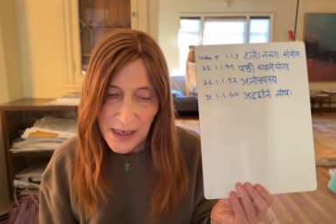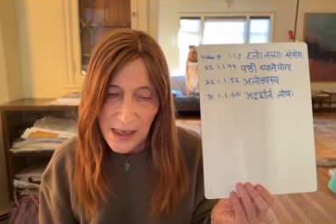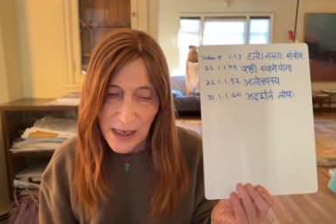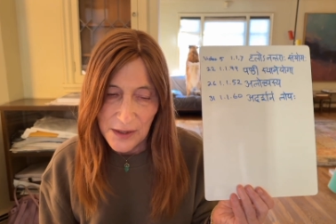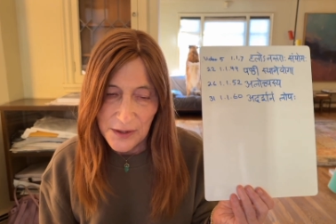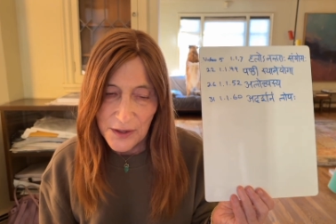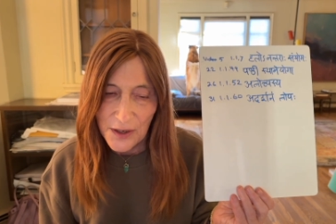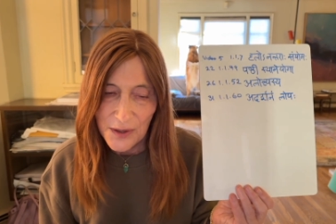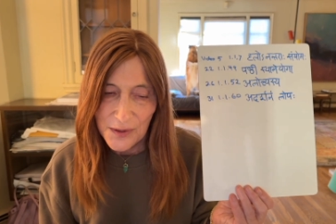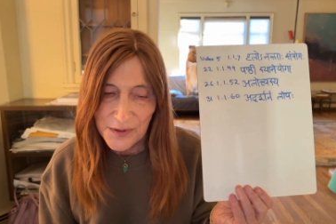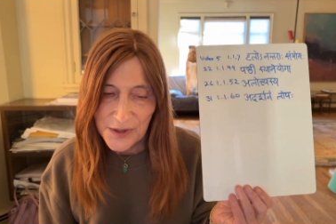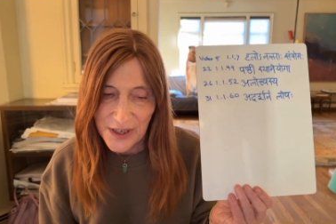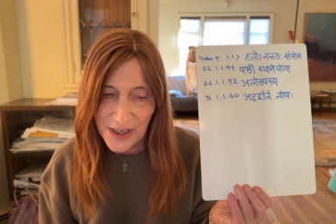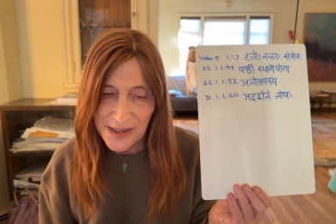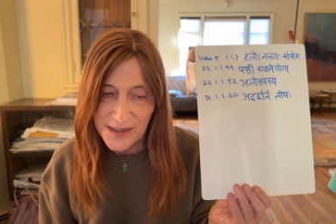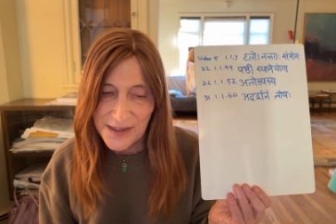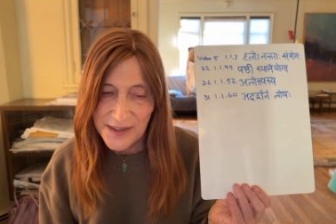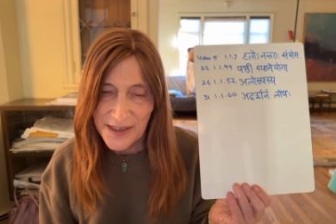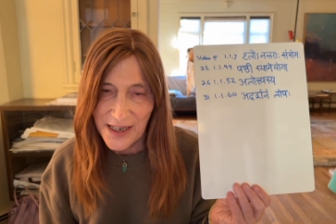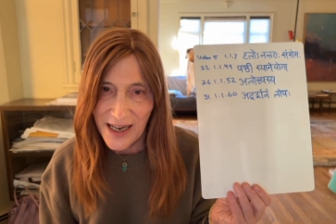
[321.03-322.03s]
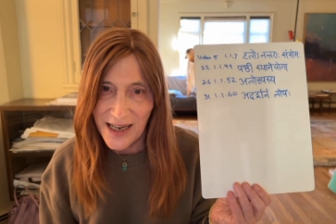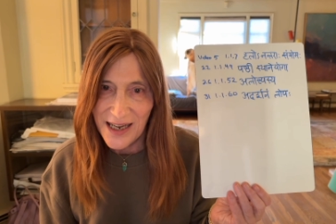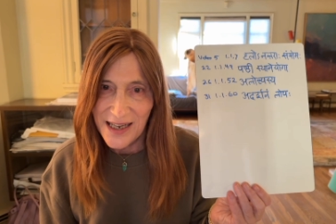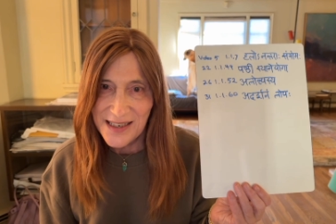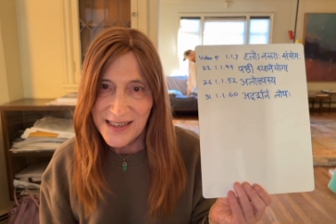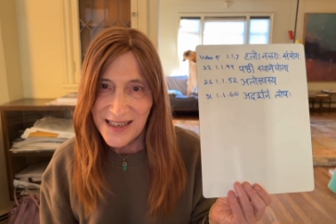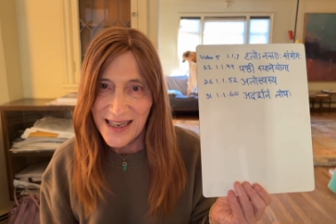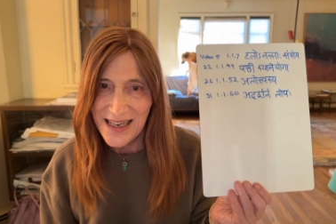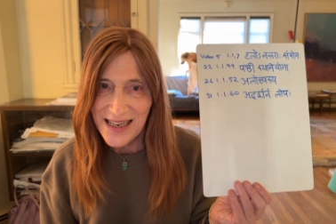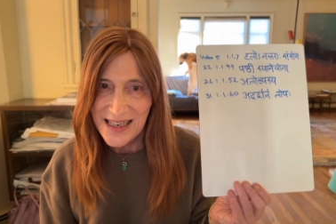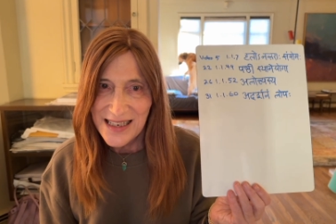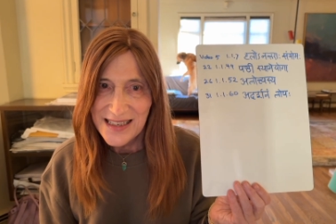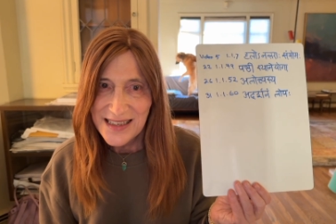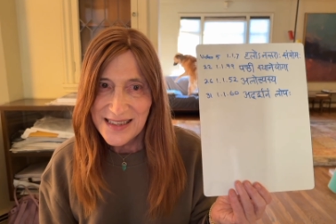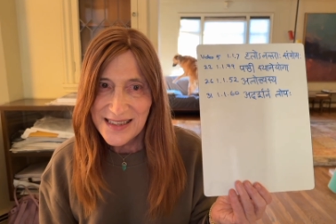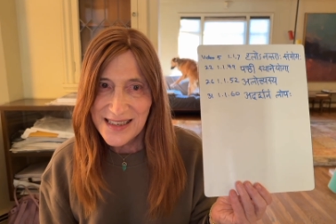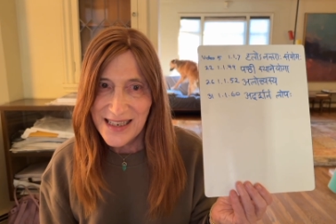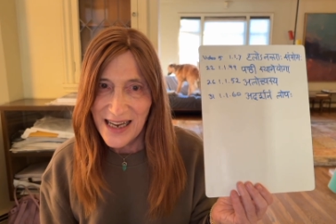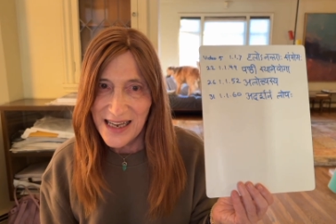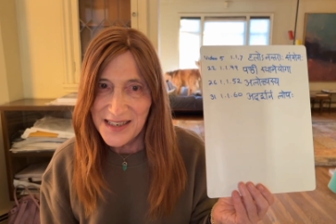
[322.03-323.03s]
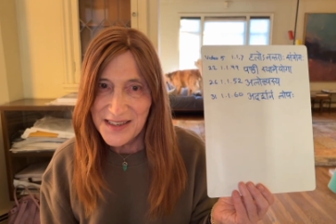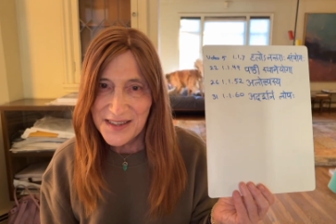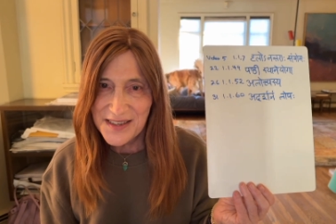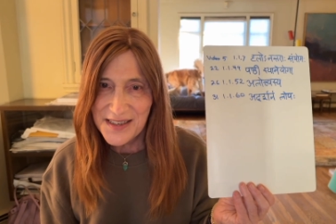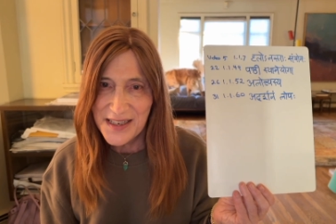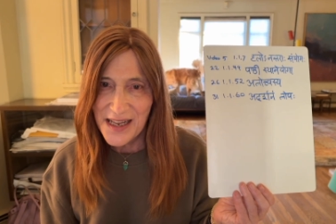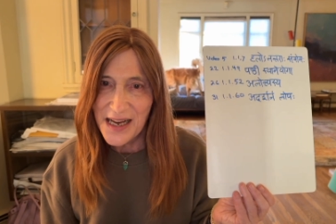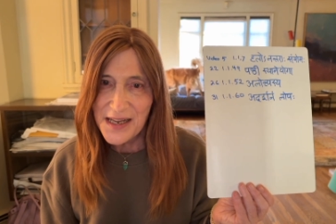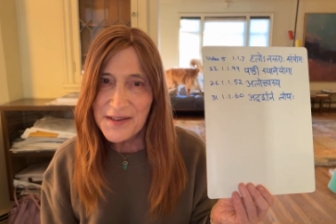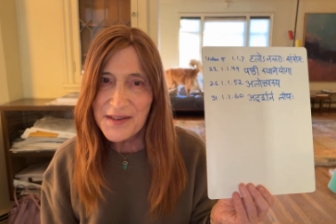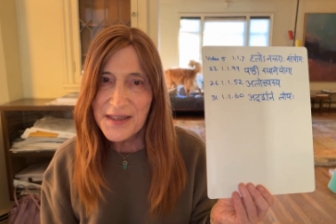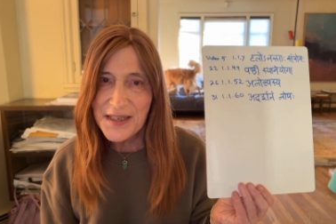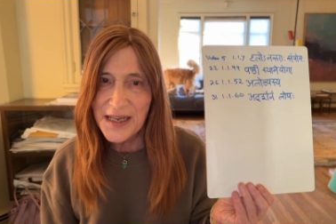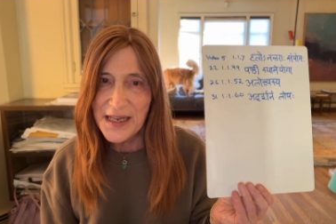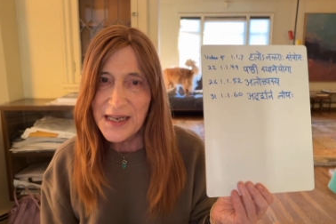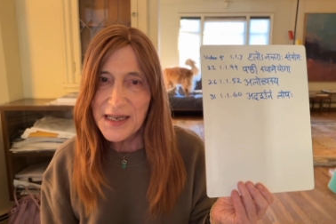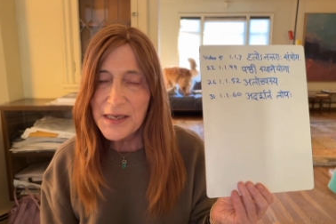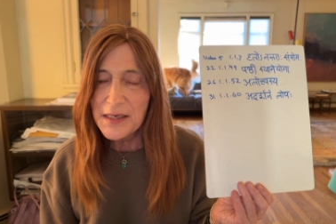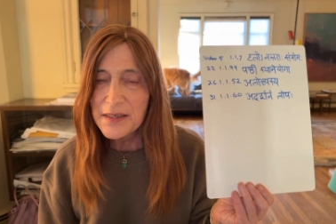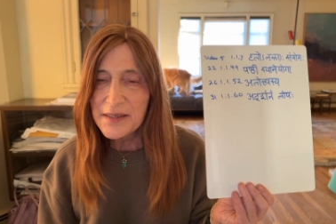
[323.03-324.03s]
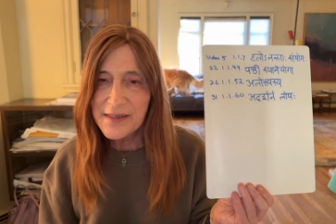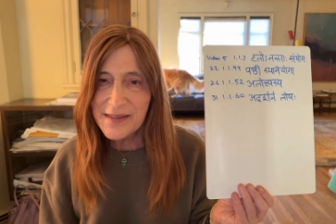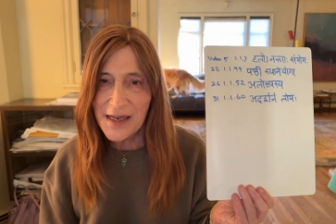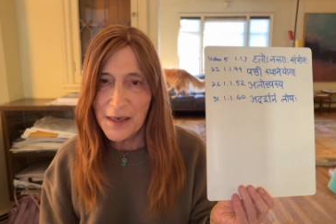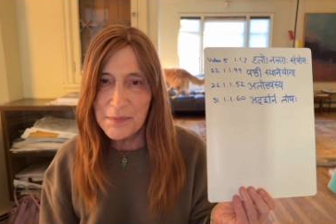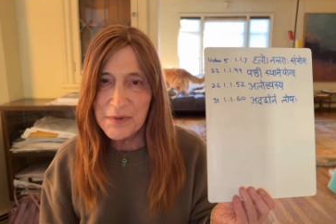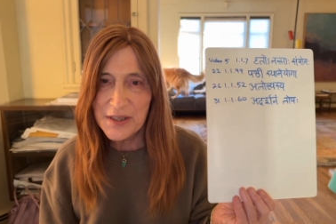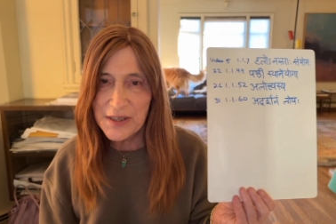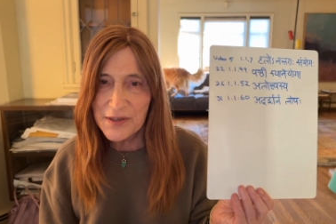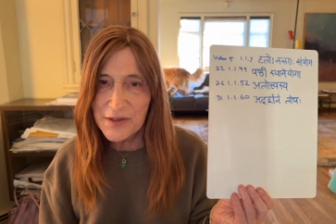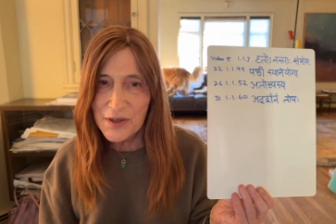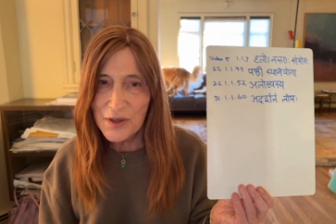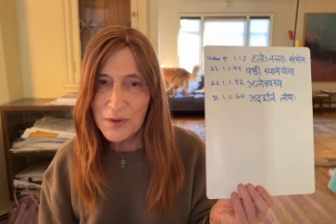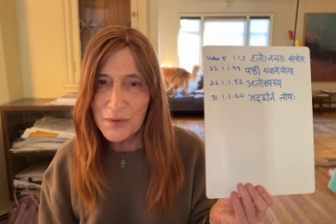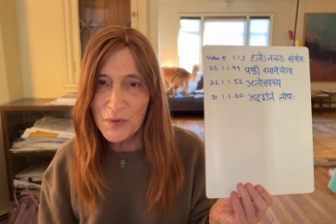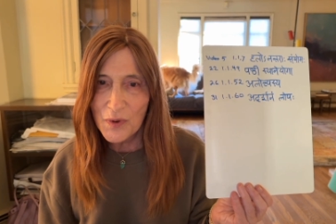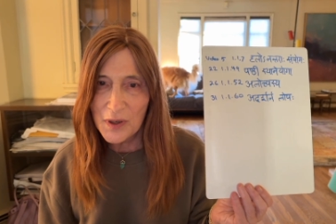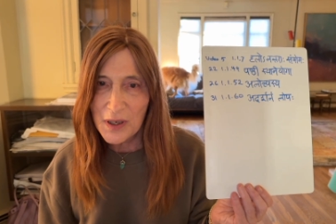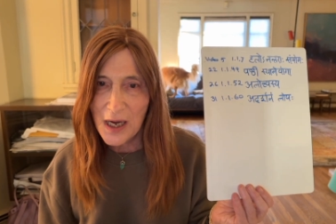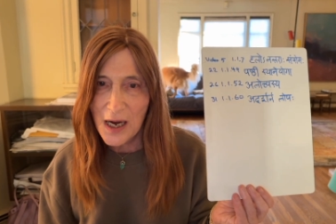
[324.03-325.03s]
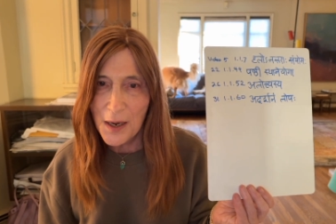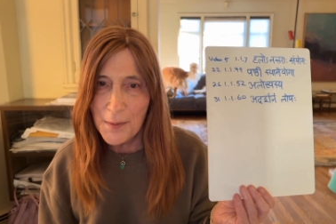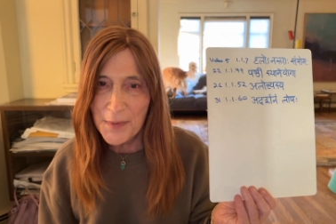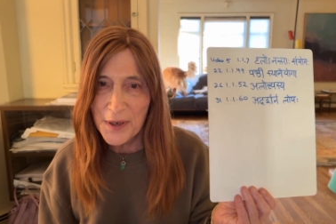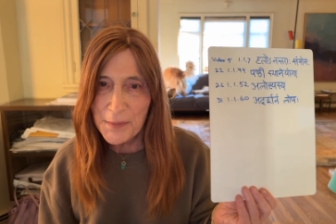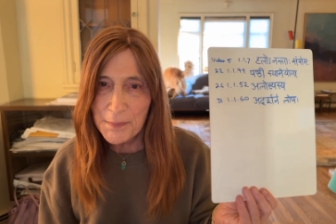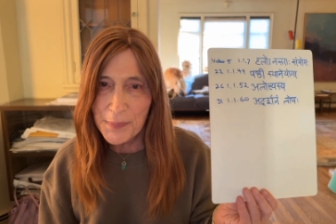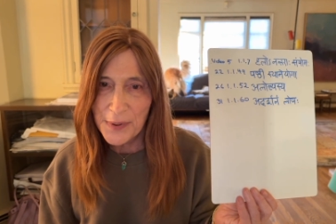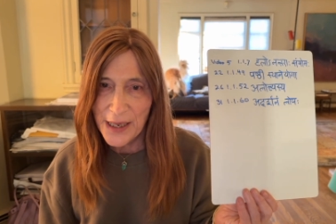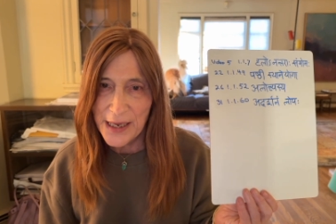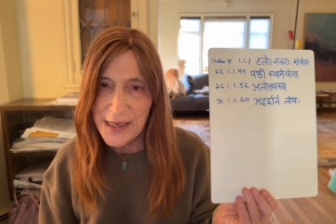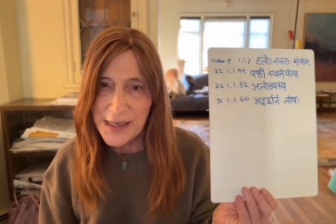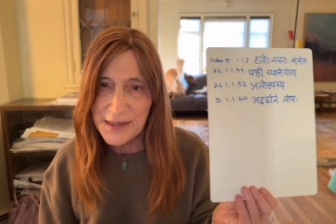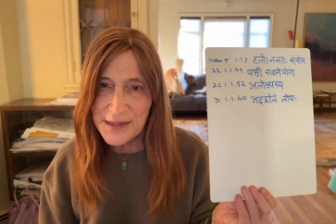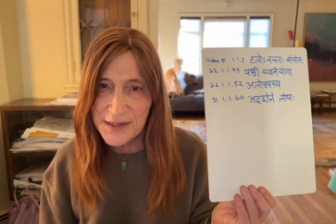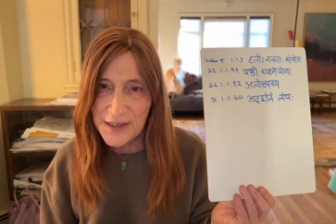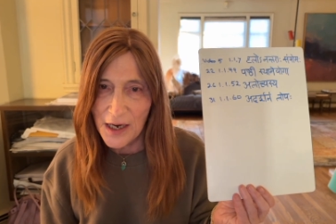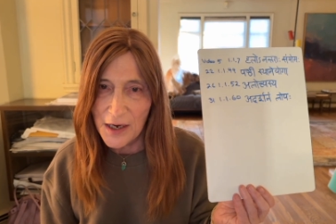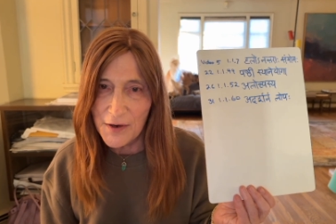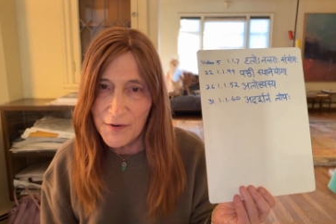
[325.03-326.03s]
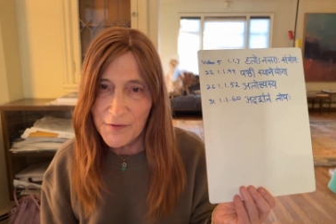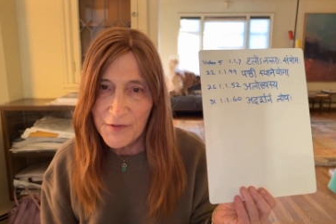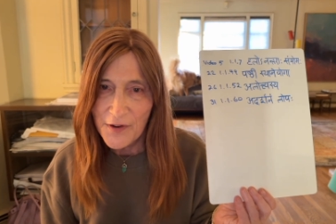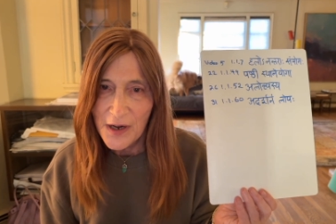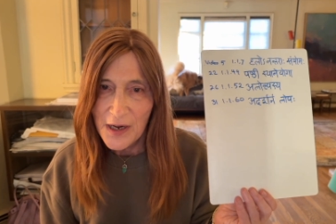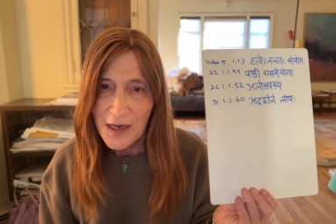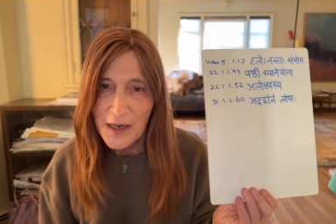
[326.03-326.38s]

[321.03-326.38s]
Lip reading: Alontyasya says that the substitute will come in place of